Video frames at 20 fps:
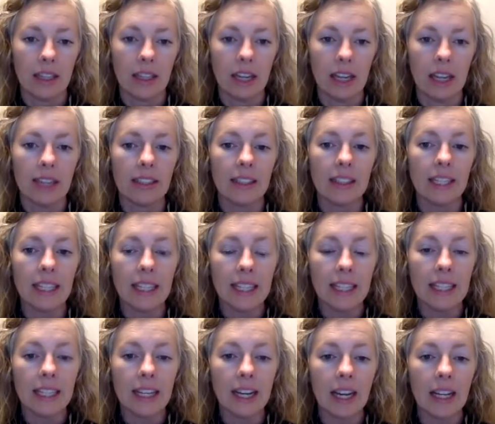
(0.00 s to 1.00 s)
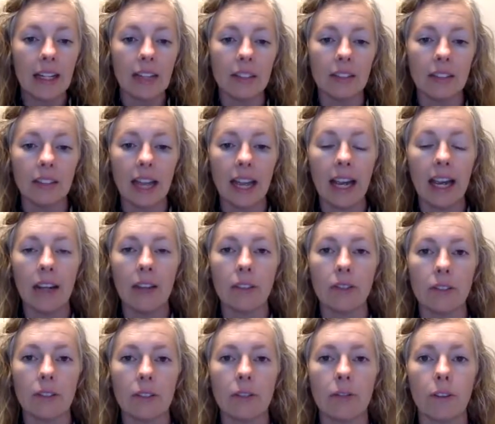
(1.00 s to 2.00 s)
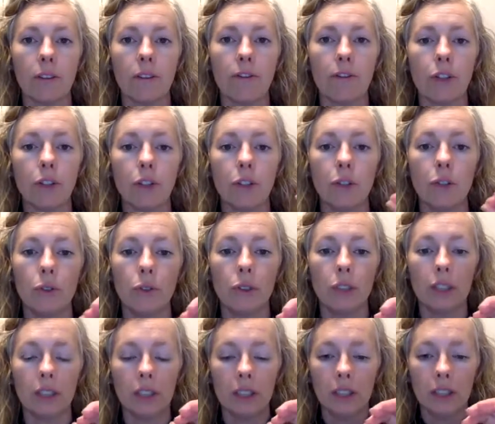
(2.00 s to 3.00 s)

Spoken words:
And leaky gut allows for food